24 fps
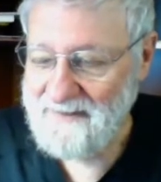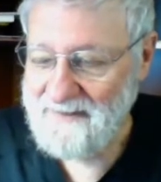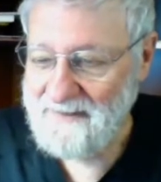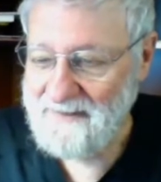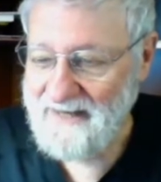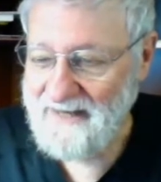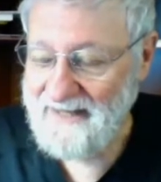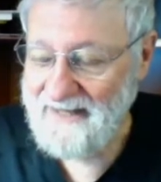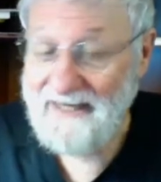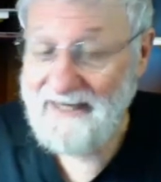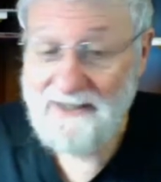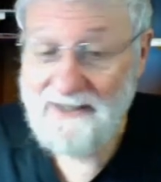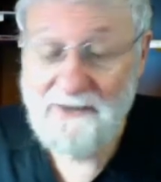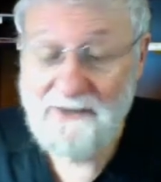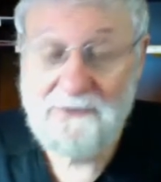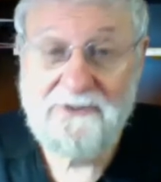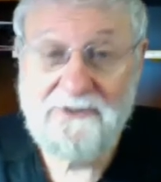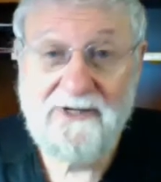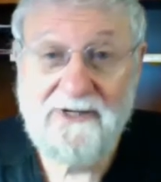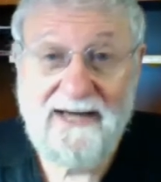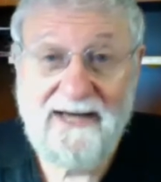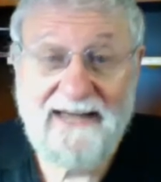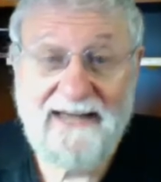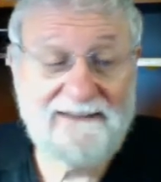And I use it
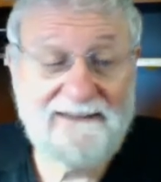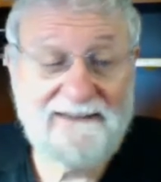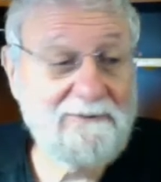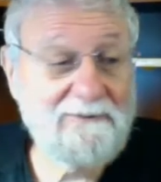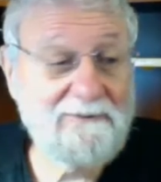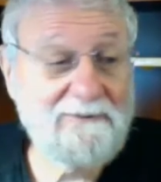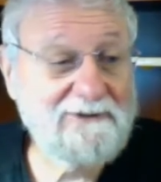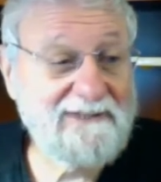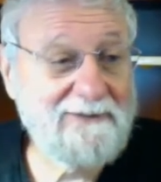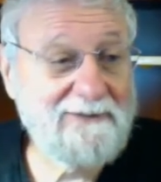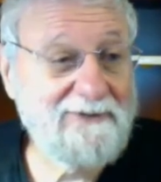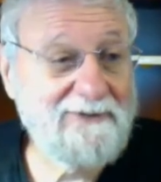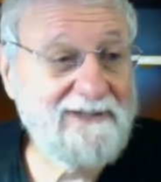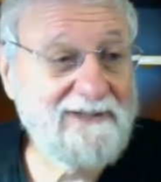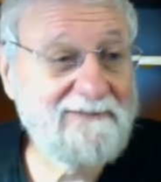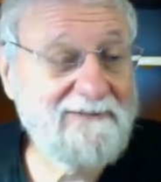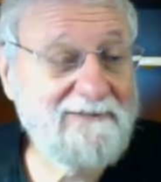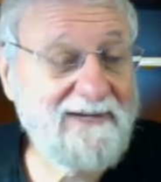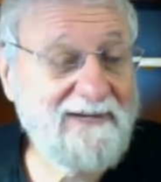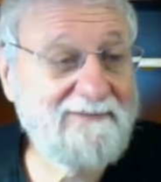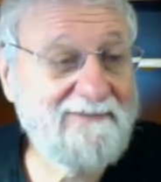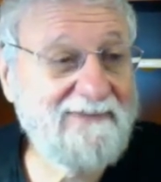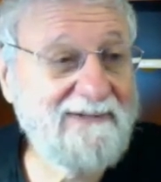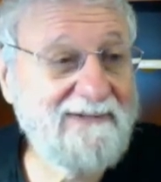actually because I want to
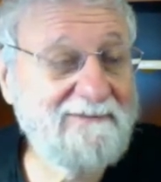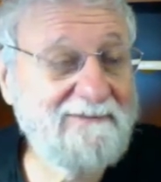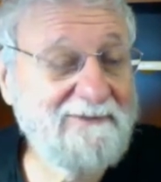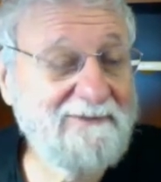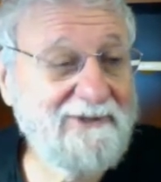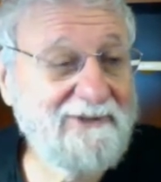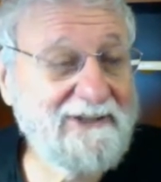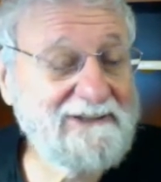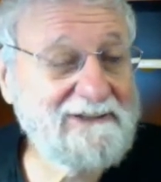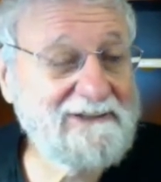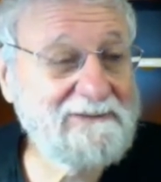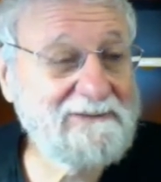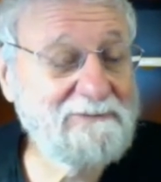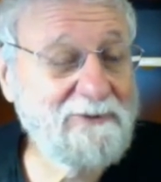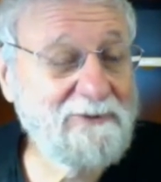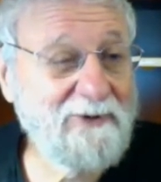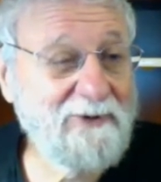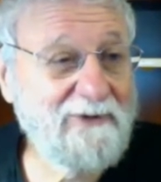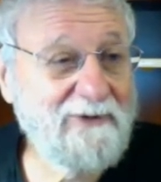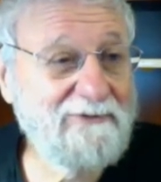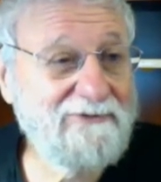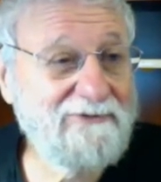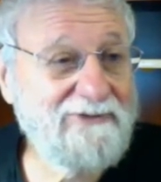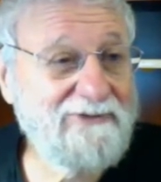make my books
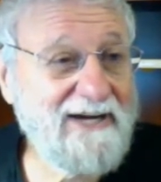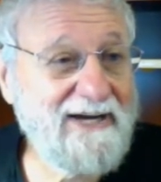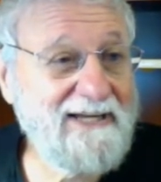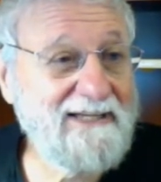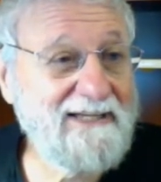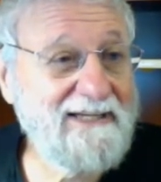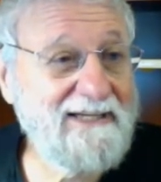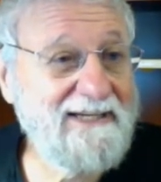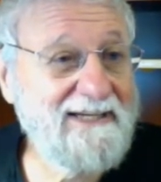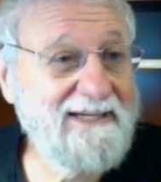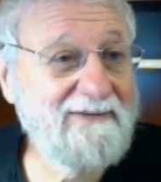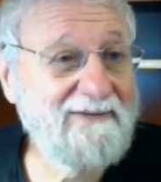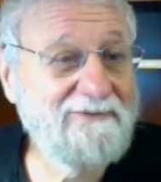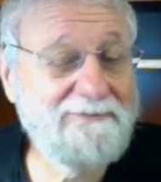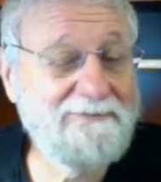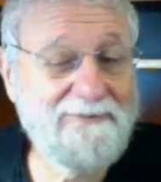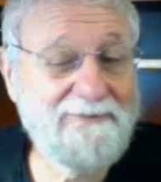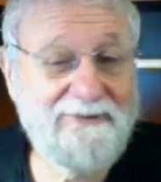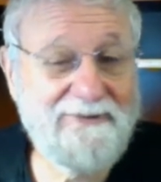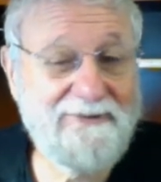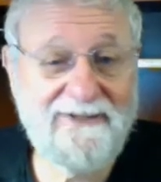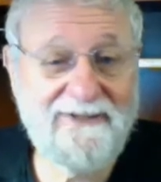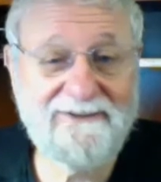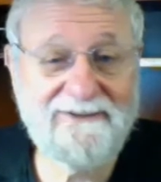more friendly and
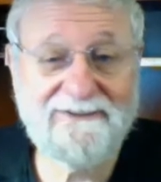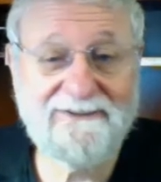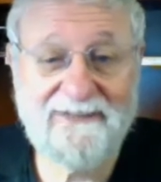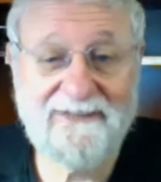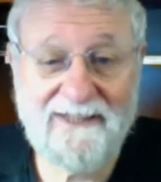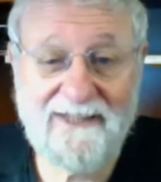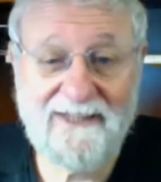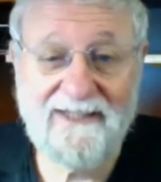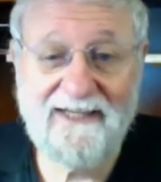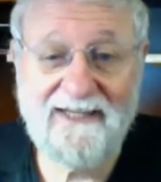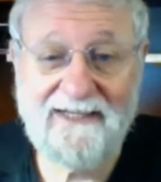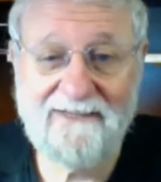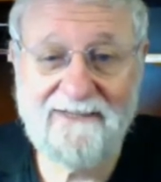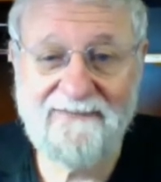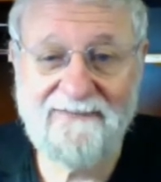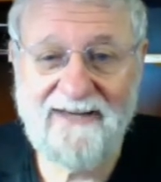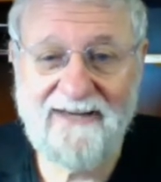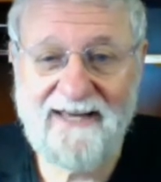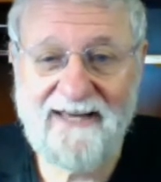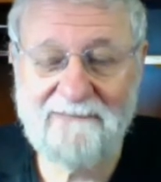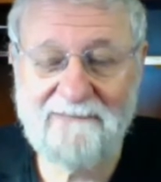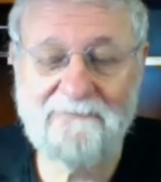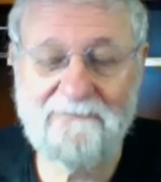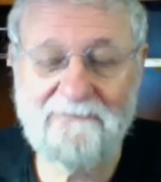appealing, and if I
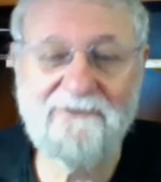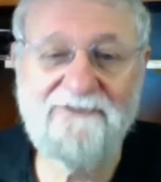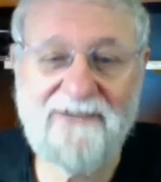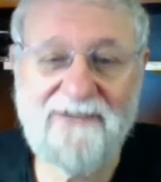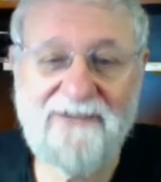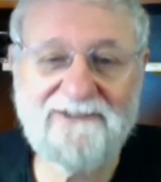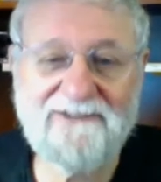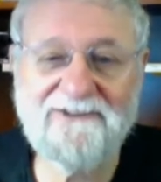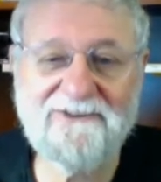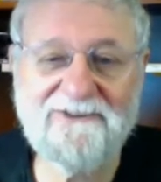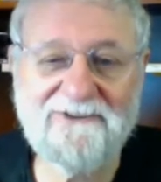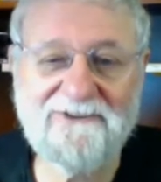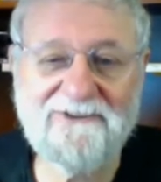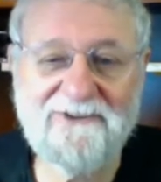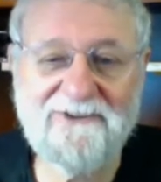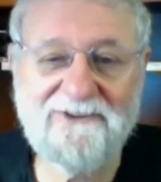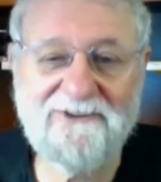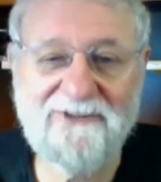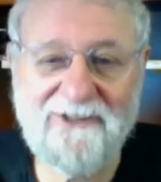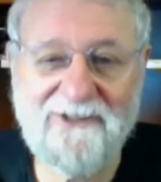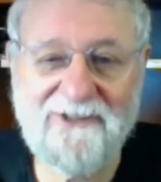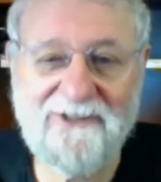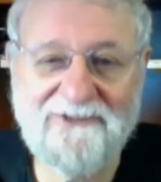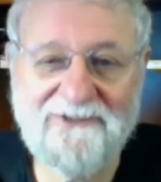had a professional
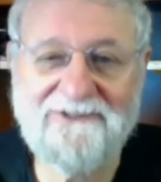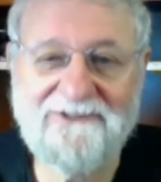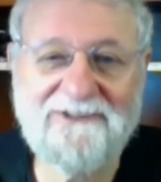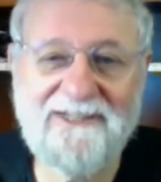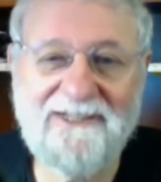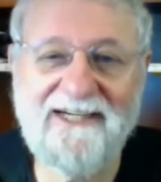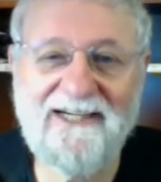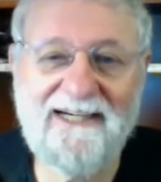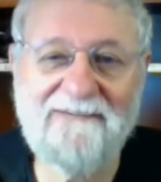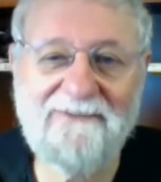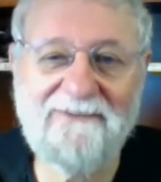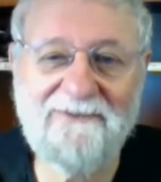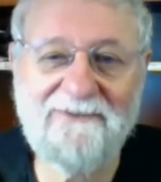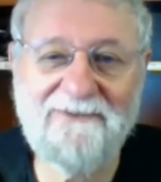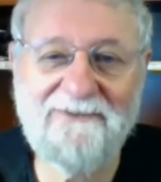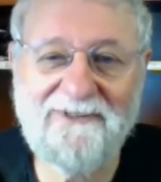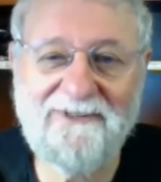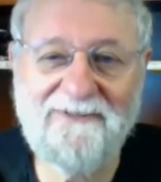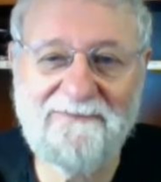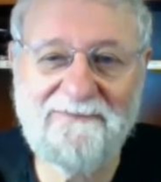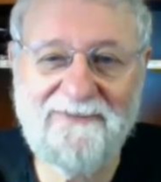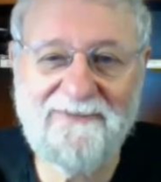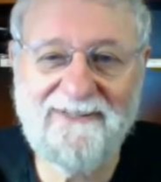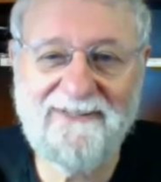do a good job, it
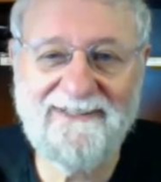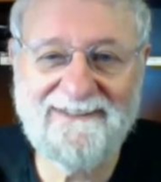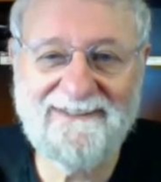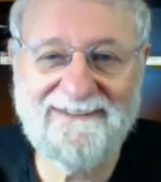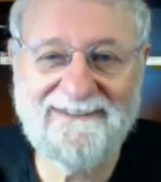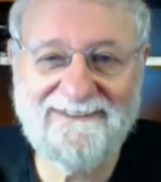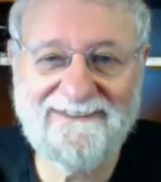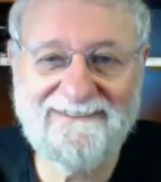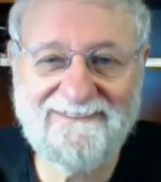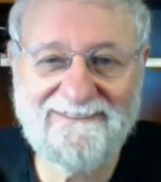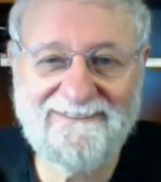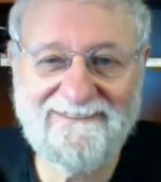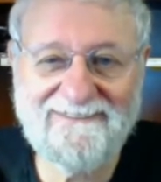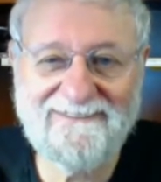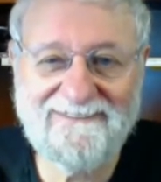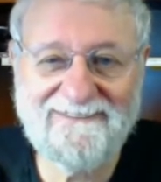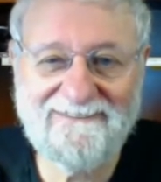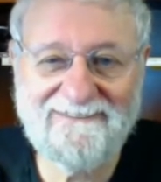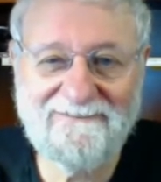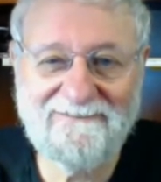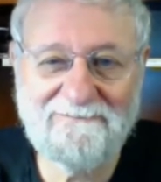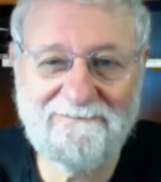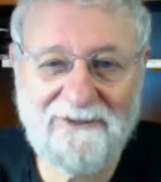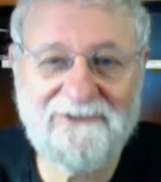wouldn't be as
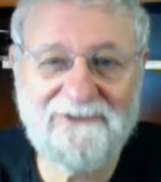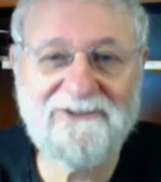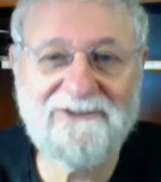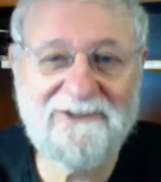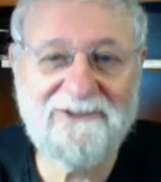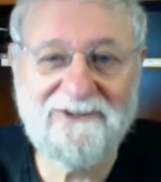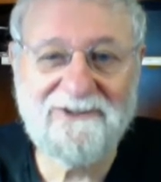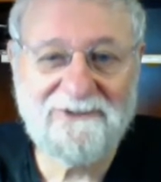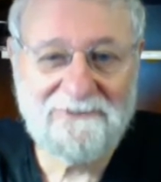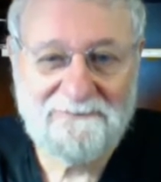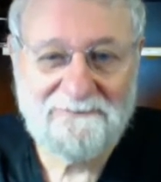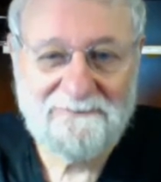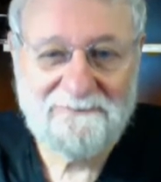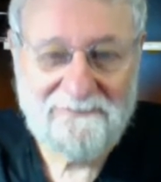personal.